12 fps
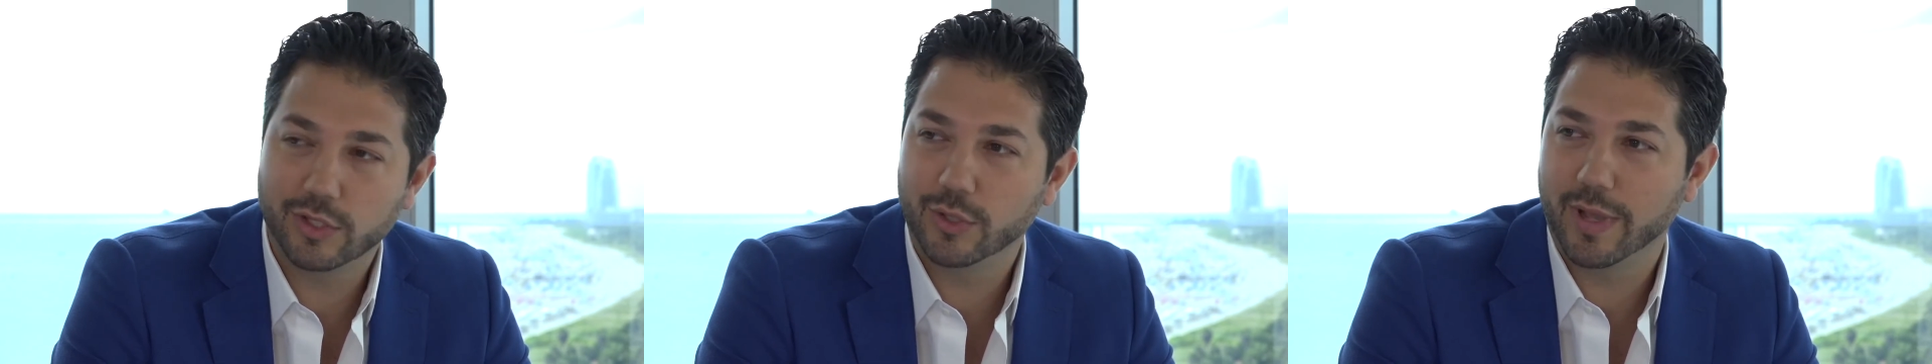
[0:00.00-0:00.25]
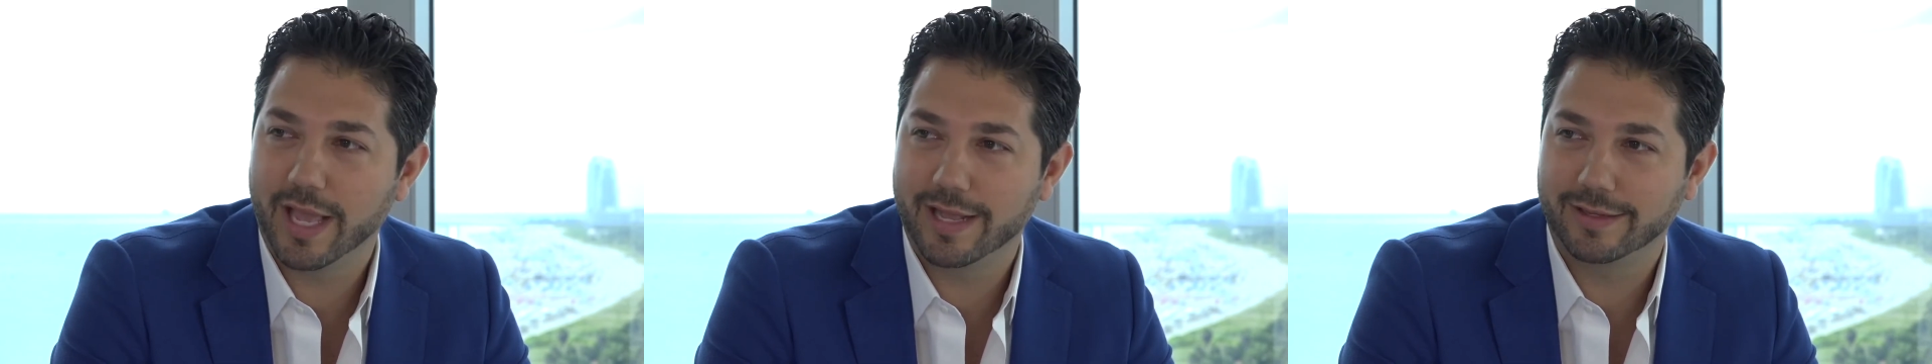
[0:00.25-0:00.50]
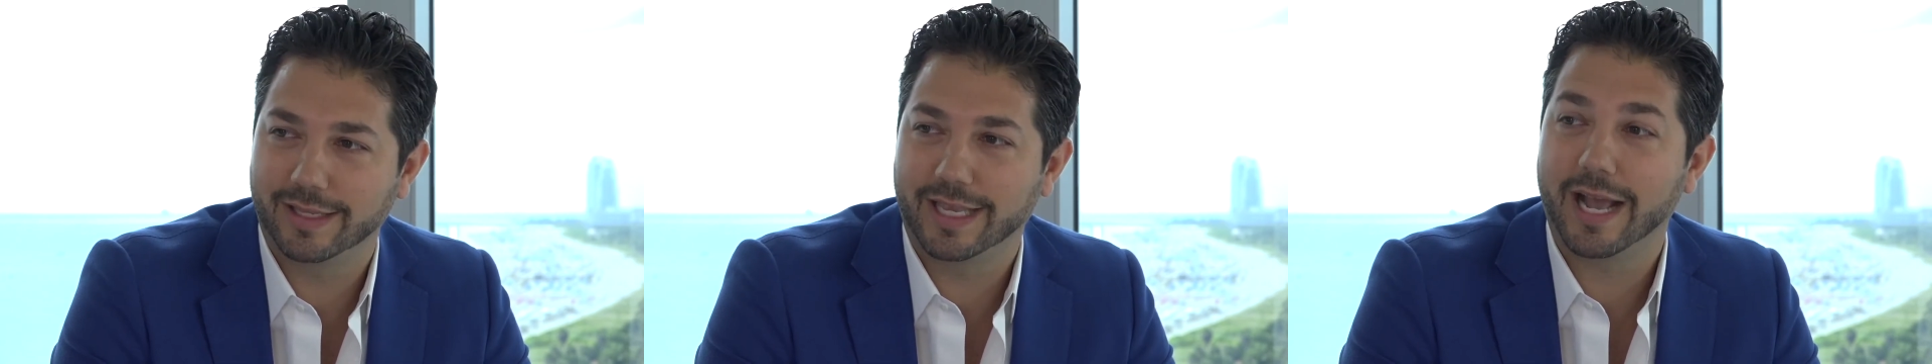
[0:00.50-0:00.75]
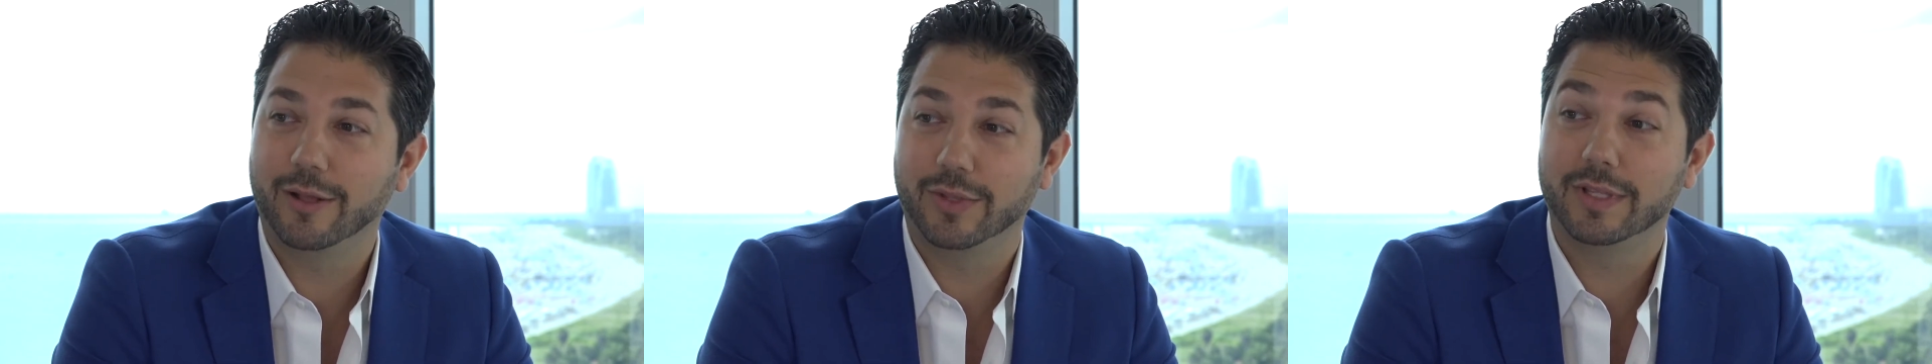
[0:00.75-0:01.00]
two hands to
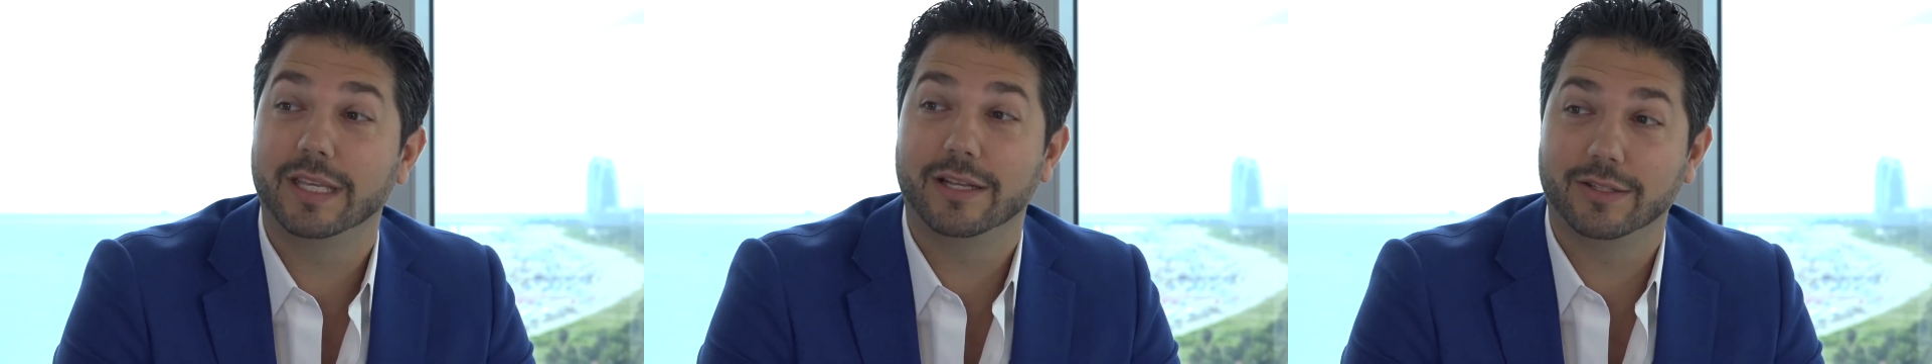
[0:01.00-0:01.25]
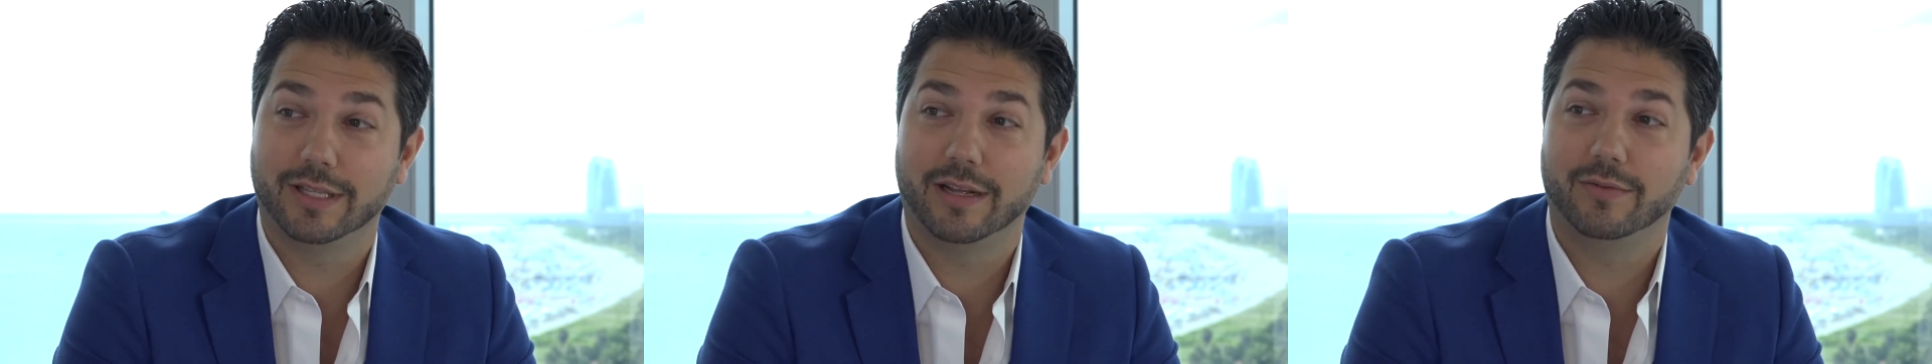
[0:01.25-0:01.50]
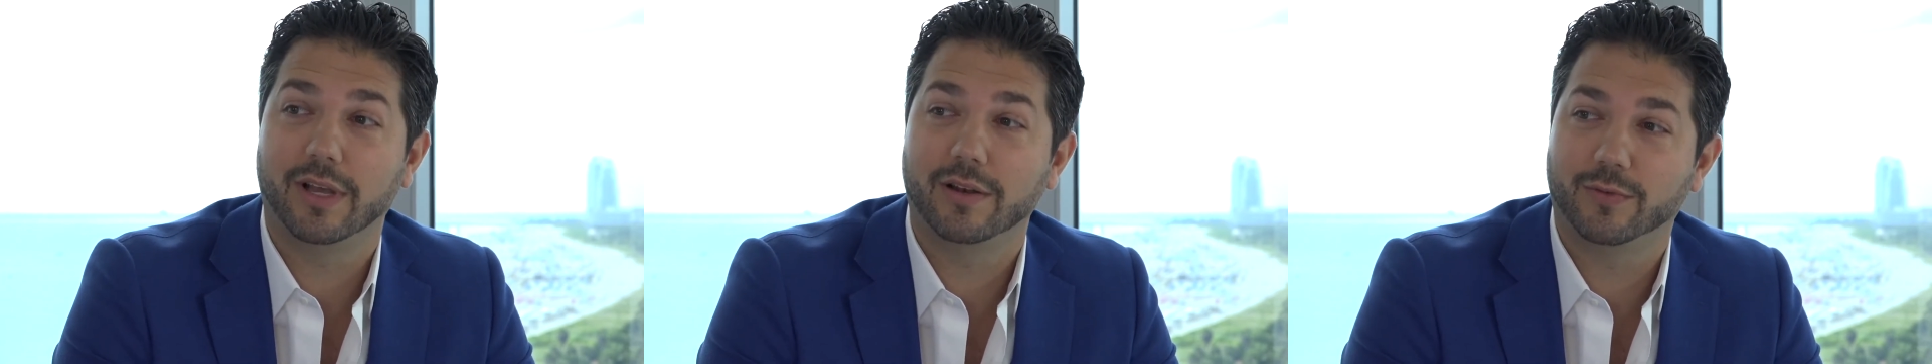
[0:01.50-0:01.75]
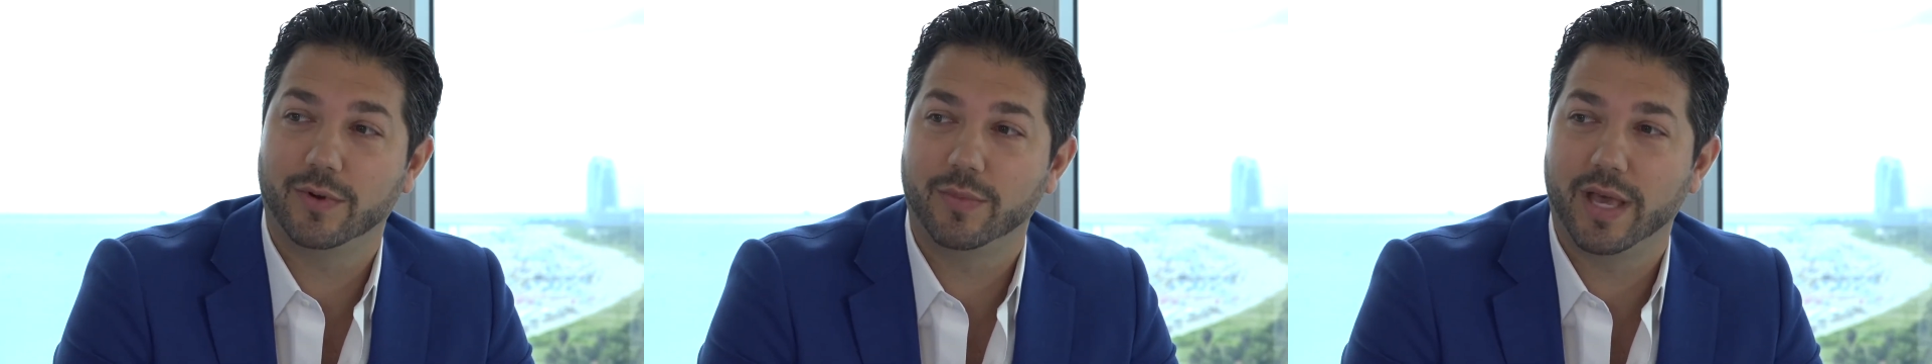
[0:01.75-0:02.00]
count the deals that I've
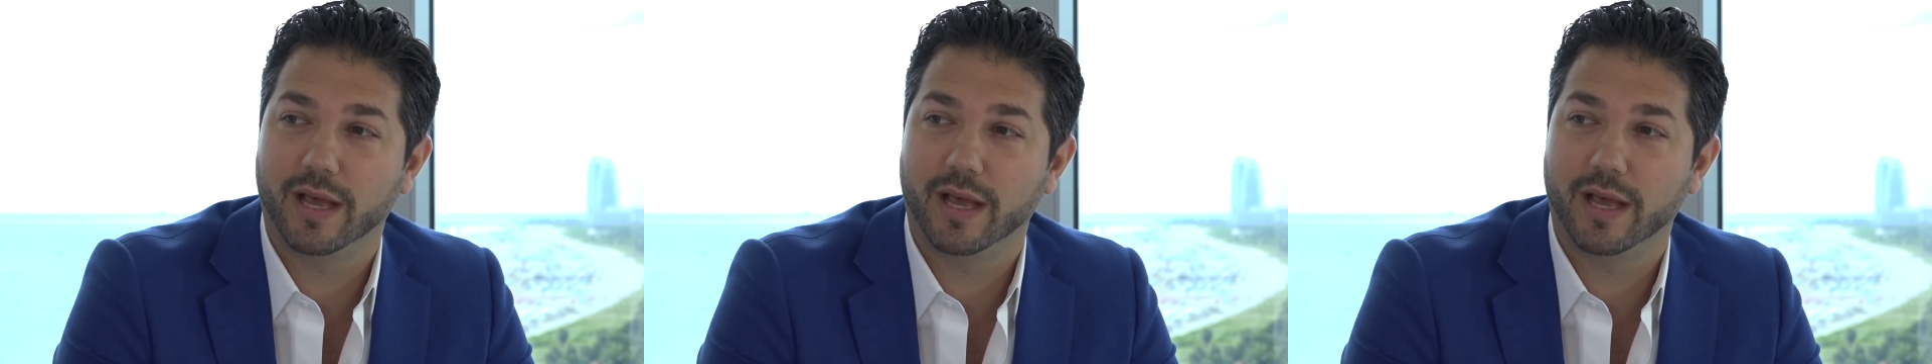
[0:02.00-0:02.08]
done from